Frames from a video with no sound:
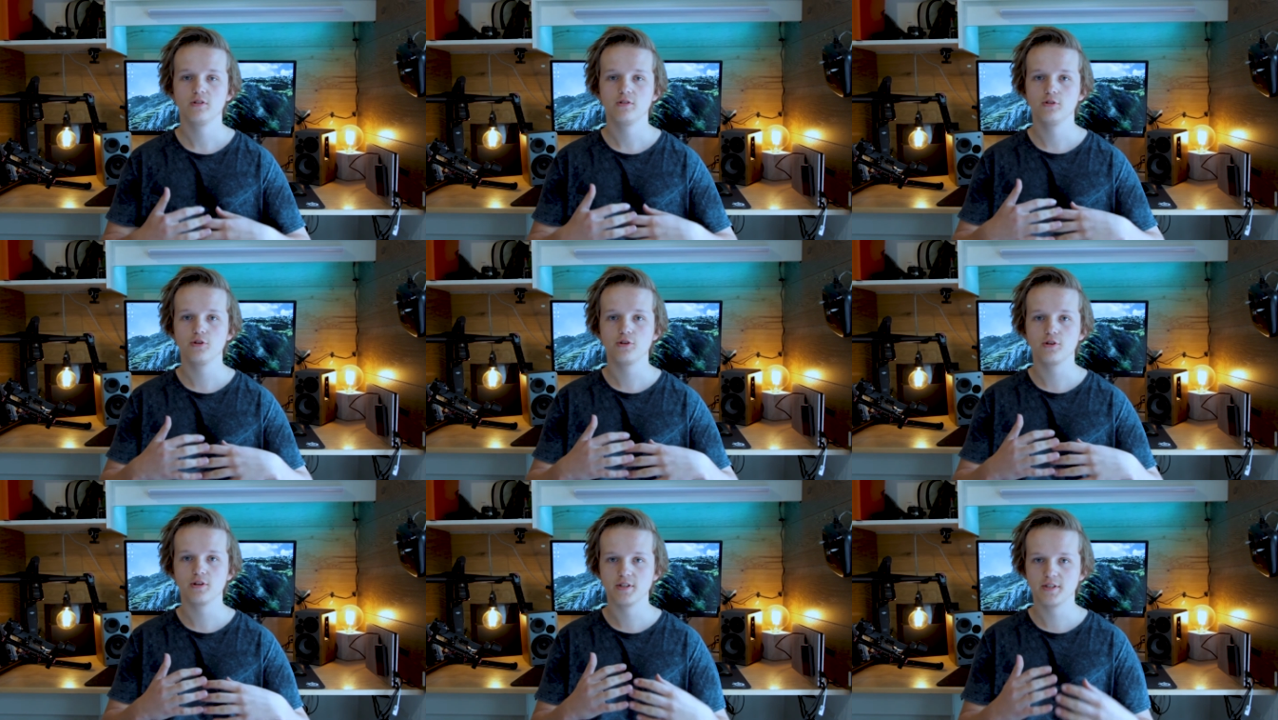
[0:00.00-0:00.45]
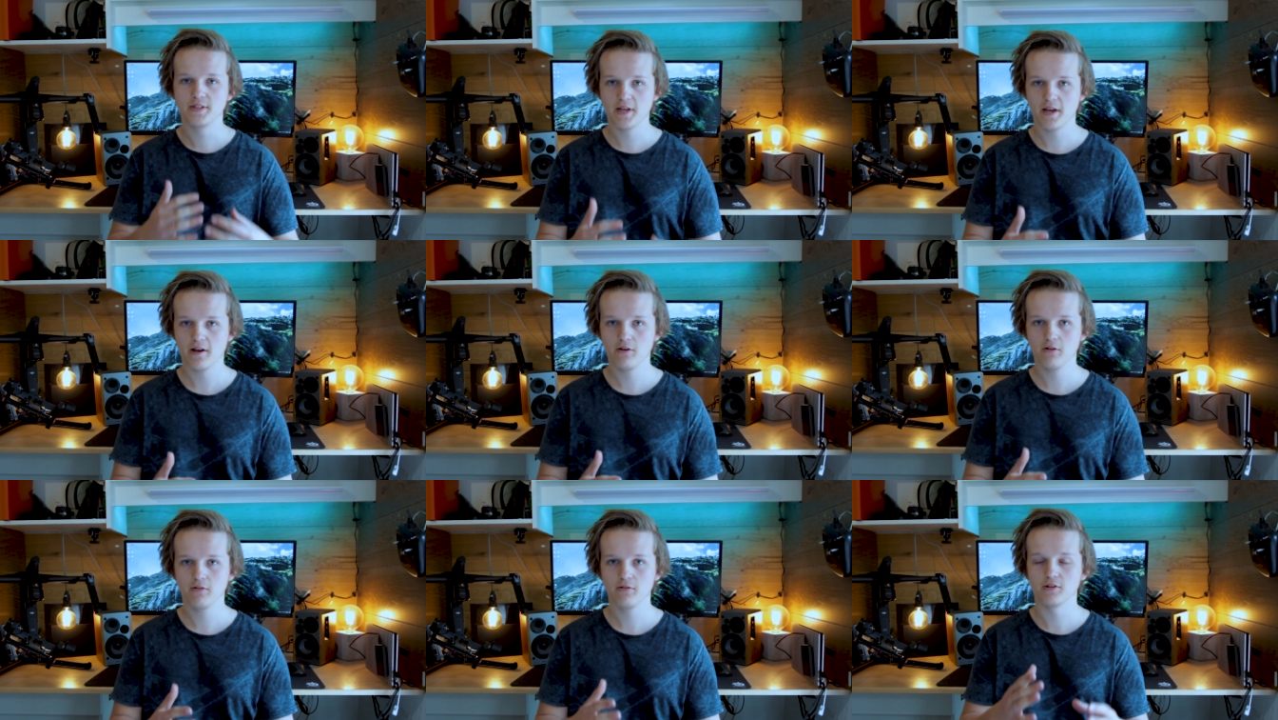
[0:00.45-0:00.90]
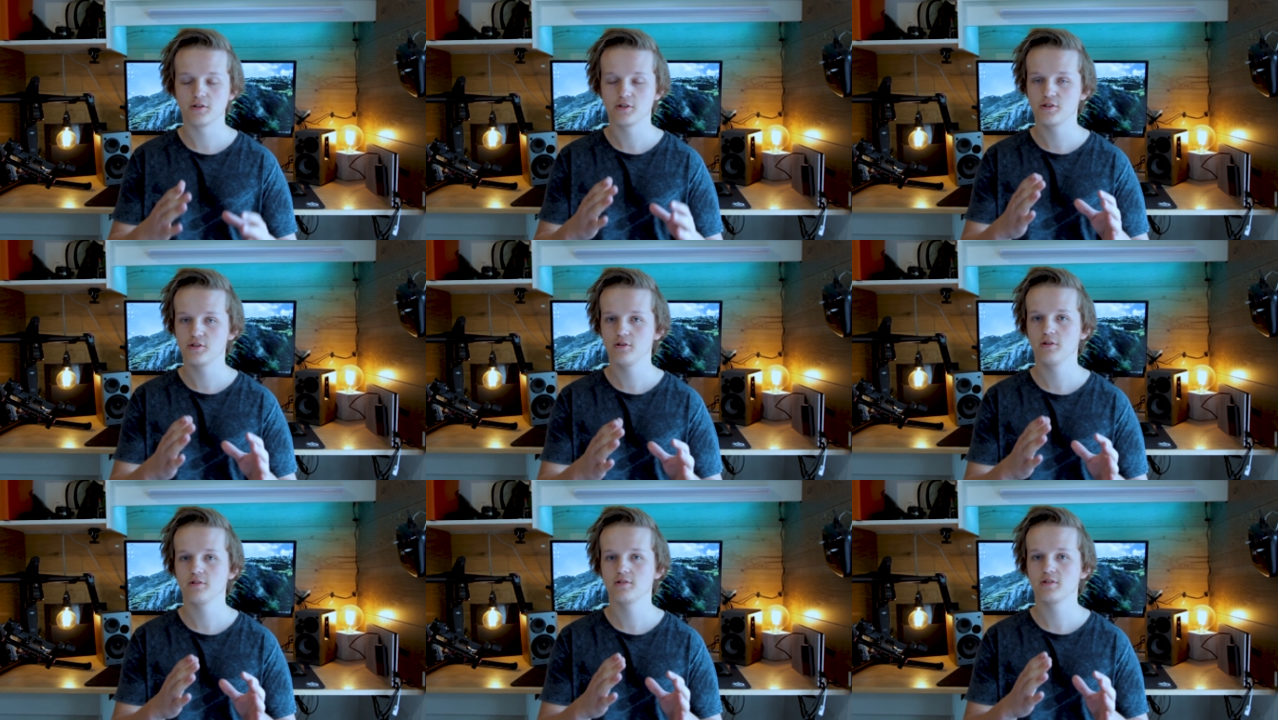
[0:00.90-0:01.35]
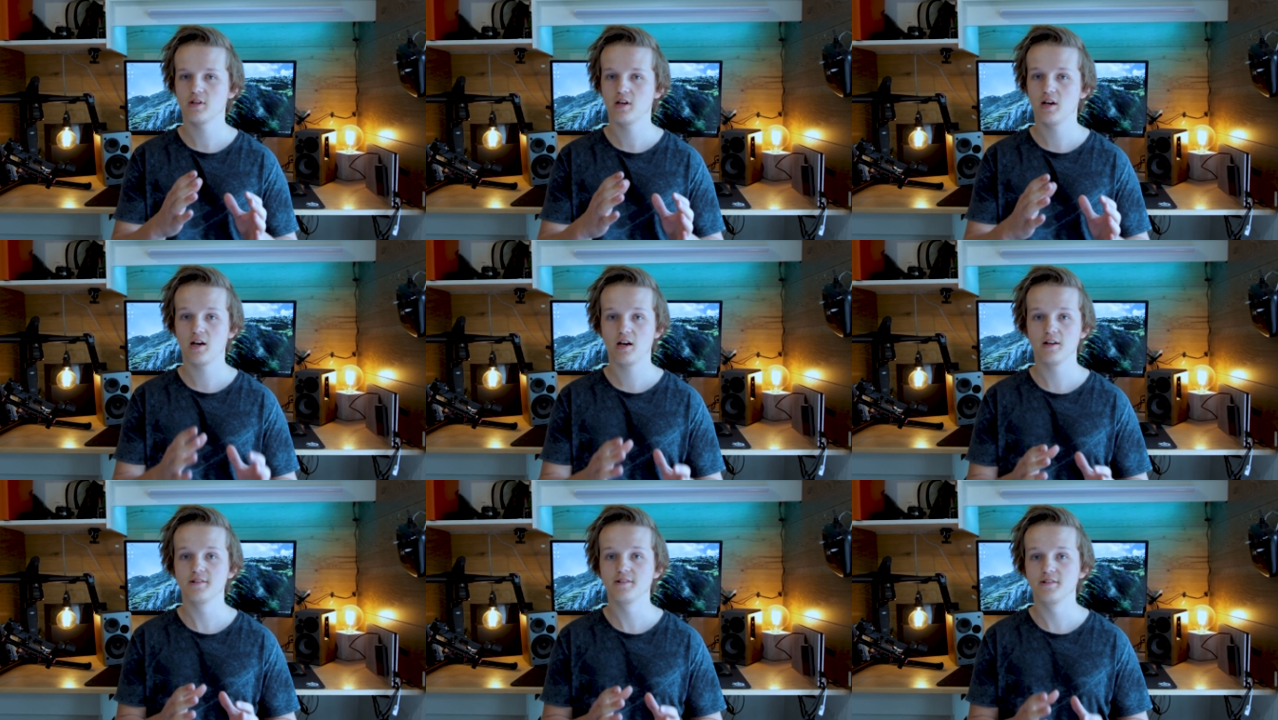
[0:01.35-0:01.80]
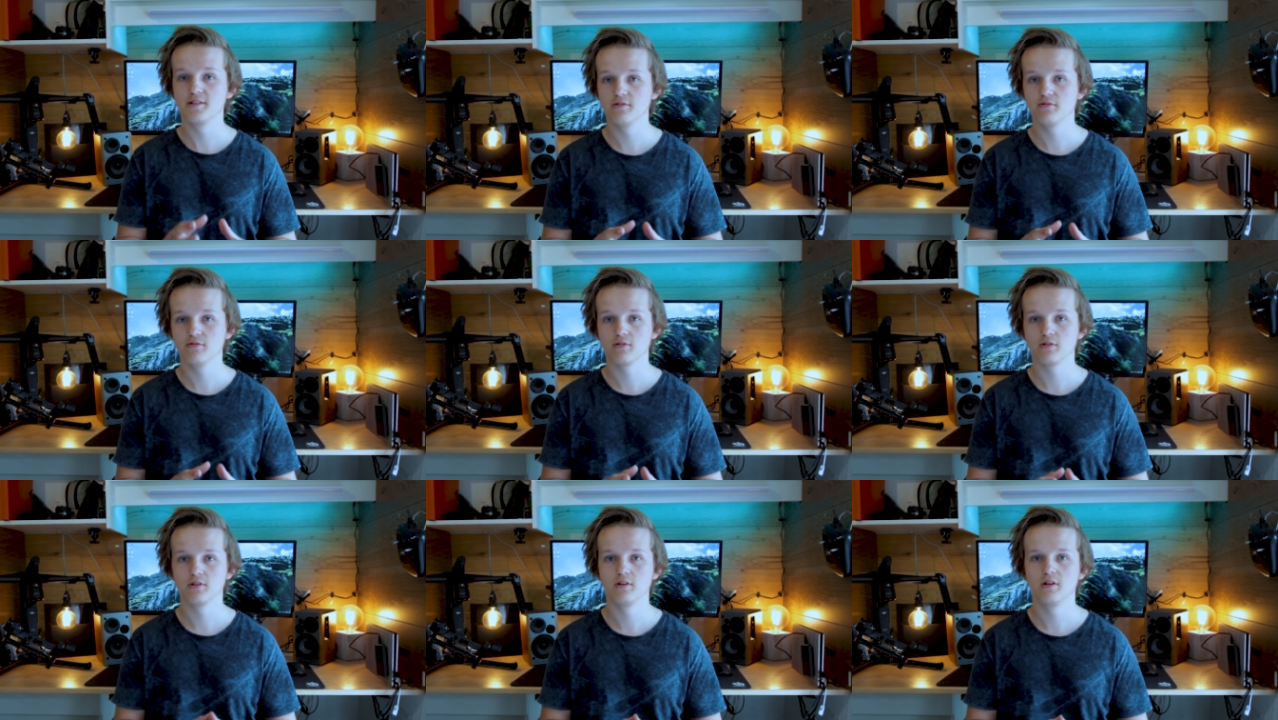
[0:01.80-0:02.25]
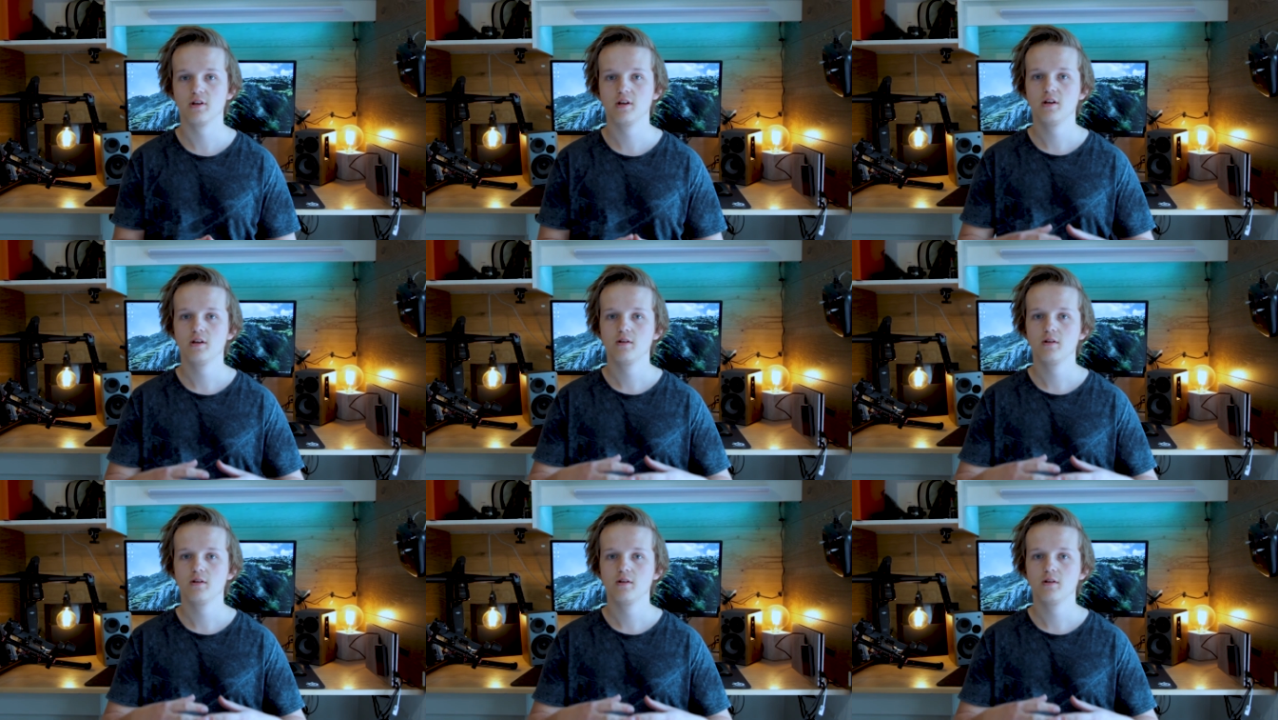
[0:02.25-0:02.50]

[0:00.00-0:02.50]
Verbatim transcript: you can tell the shots are different